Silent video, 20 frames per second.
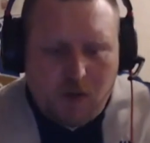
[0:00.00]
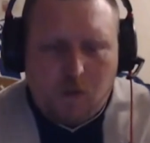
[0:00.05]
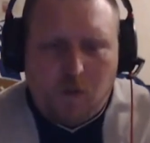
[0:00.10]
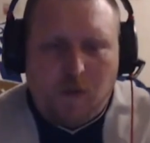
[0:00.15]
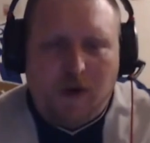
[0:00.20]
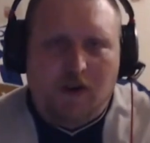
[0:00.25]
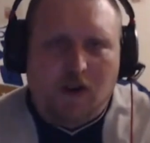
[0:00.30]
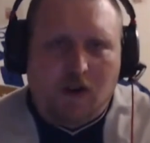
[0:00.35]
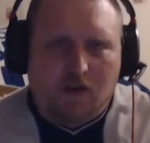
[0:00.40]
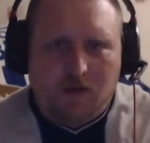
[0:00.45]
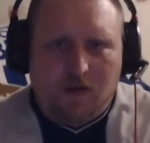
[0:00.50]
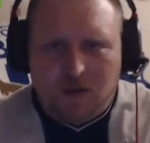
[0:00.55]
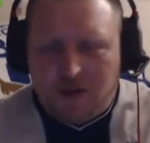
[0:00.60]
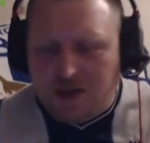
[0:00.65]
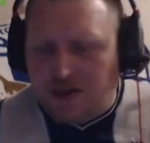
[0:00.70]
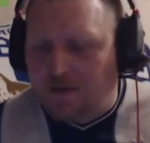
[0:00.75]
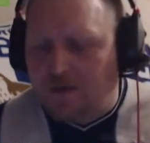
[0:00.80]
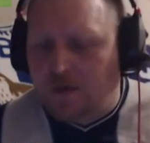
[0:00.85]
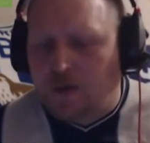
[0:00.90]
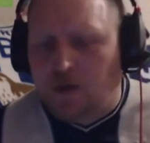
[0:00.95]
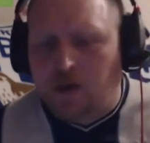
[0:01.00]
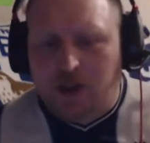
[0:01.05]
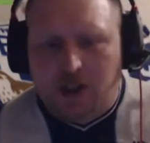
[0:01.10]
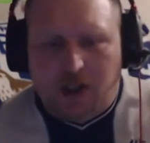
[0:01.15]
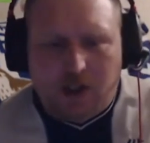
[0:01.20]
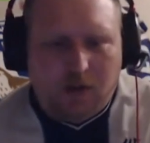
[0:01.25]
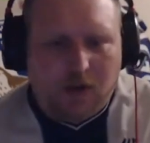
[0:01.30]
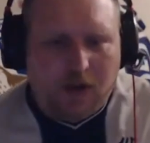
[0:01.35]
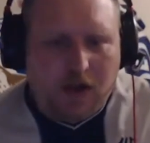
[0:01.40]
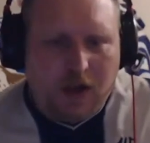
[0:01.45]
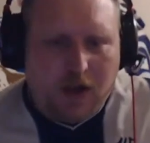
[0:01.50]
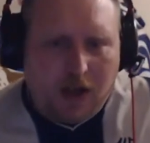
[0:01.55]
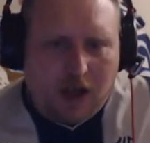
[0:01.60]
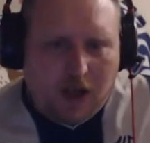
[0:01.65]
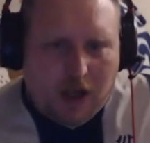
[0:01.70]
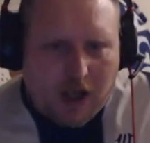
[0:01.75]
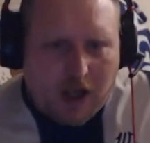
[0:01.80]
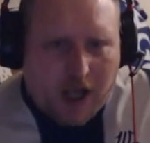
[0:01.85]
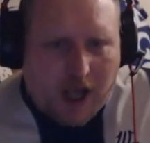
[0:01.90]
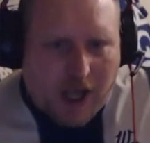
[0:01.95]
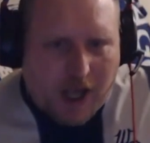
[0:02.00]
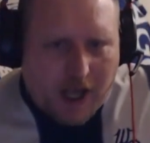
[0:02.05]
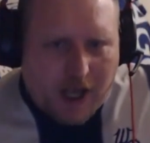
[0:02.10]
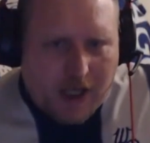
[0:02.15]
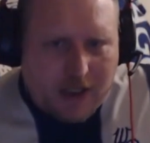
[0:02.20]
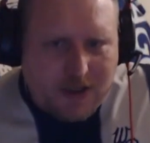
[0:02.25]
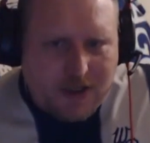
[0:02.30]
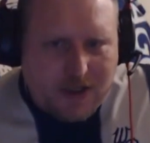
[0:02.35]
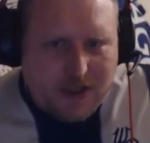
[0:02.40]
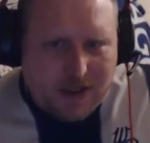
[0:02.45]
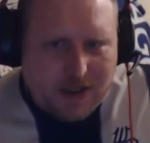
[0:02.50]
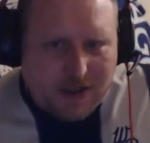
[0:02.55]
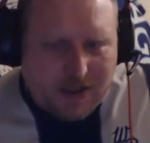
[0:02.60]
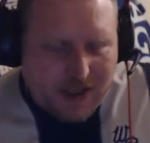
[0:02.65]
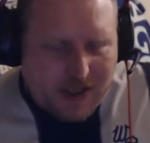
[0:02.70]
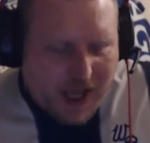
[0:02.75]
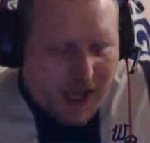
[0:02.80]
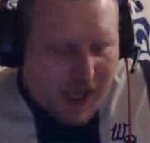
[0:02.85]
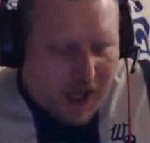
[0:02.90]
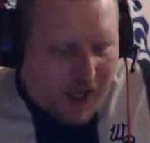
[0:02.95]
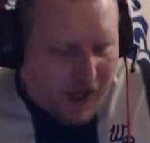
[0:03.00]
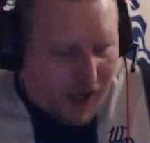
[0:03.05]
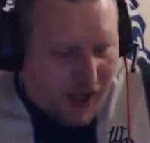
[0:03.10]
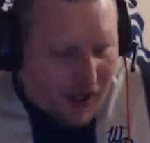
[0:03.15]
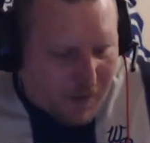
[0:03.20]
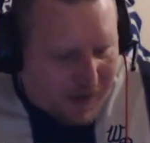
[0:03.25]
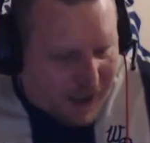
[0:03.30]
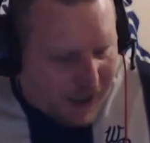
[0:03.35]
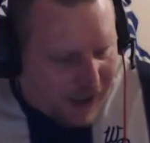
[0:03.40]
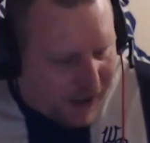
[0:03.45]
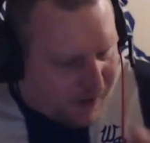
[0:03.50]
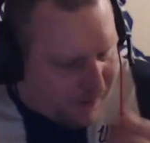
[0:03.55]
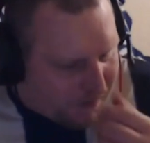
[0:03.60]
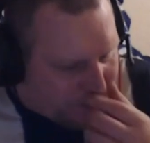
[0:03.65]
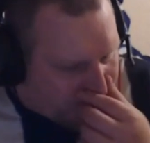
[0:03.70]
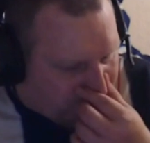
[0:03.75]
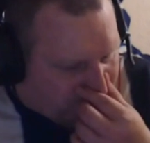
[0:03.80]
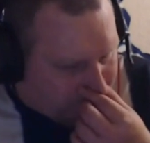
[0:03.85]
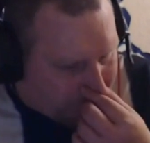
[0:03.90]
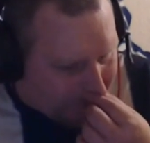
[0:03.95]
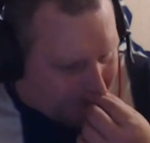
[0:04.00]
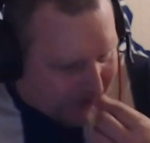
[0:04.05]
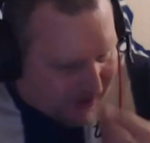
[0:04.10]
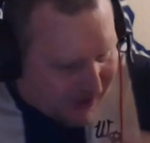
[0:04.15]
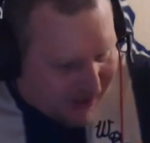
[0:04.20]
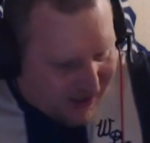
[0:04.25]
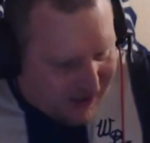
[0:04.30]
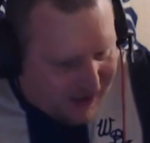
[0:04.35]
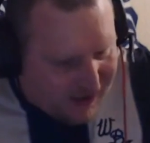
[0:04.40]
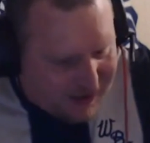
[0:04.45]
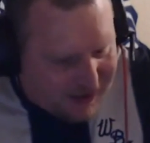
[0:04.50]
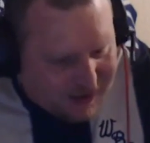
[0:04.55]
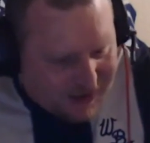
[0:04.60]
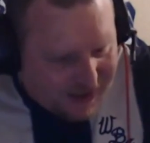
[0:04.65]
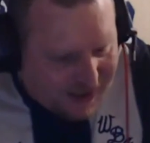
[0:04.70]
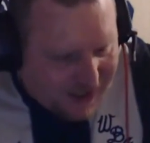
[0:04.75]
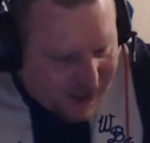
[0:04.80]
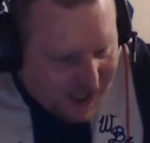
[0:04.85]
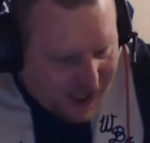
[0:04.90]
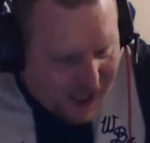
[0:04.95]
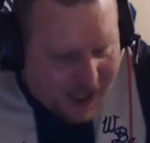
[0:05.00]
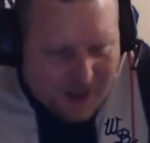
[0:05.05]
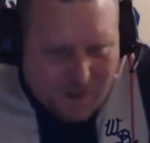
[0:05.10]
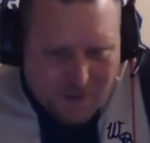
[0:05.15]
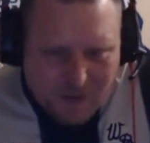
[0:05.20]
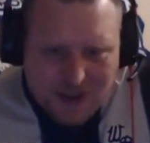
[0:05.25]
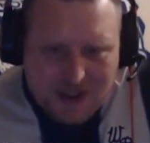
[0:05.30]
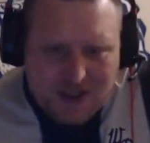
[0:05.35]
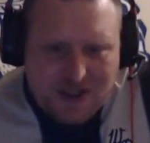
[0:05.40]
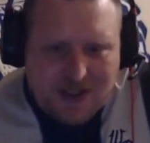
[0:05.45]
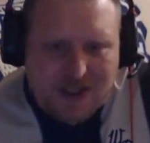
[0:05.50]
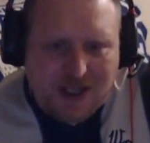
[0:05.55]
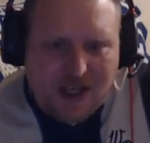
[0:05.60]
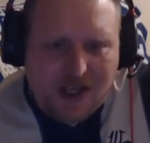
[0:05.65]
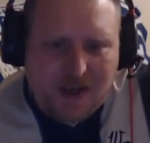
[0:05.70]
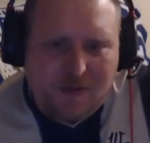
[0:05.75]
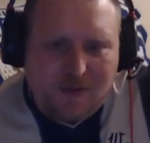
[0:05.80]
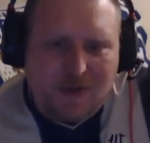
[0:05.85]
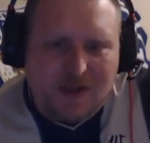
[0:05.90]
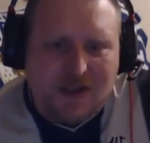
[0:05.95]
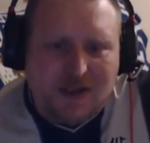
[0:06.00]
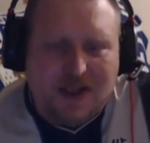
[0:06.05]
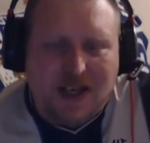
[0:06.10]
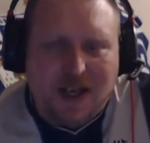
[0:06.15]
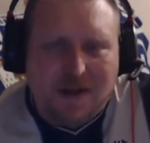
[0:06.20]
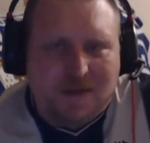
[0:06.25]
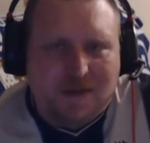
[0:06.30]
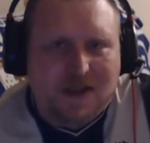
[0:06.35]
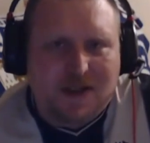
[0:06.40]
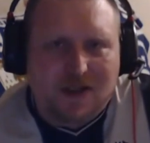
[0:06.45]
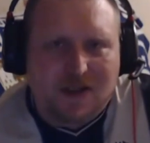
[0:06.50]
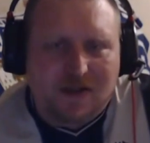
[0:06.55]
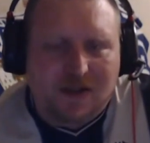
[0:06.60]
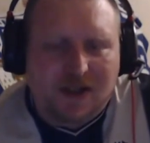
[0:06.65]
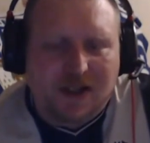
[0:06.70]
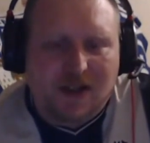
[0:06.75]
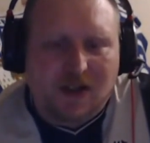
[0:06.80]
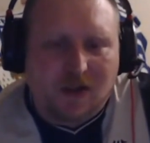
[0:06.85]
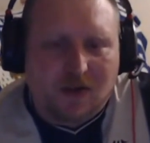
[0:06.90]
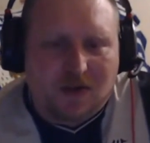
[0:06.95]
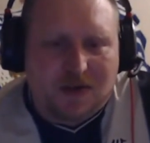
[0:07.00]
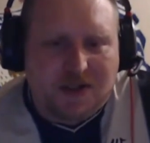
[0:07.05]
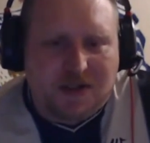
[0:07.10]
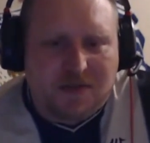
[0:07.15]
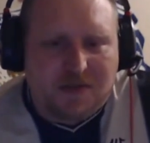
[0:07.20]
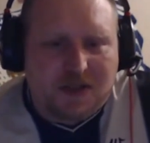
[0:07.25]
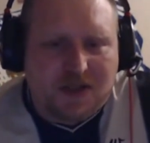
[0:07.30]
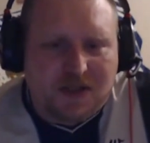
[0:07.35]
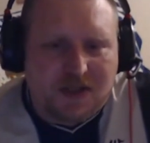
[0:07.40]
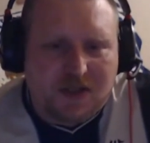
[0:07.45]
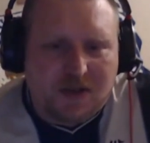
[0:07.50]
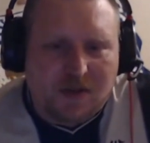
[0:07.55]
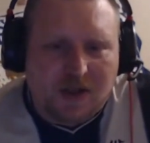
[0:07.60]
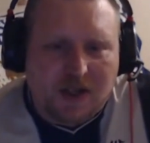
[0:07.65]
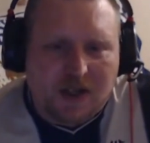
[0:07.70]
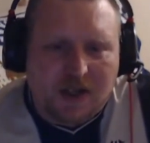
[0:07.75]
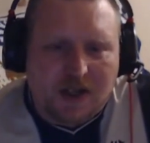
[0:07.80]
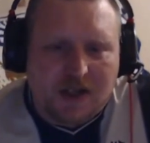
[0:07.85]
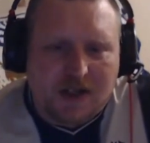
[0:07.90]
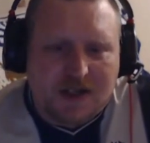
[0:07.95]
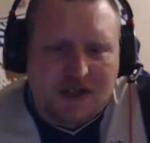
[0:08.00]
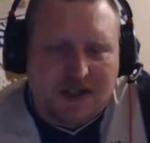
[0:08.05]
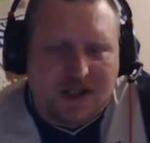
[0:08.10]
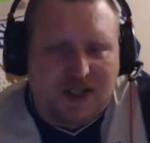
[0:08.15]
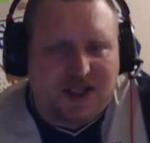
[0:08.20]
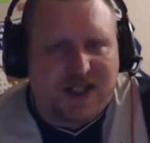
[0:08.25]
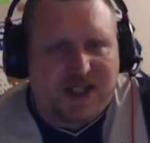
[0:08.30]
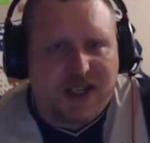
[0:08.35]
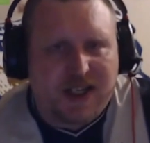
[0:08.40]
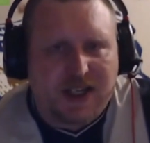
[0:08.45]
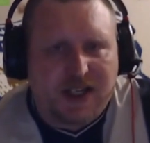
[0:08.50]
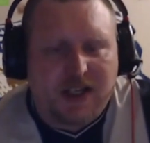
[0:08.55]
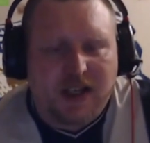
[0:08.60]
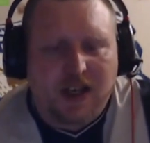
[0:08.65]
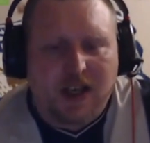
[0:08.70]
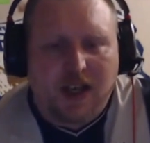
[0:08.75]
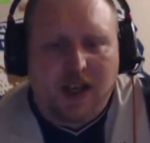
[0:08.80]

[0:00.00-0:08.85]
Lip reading: We're all rooting for you. And yeah, I mean, it was absolutely awesome to see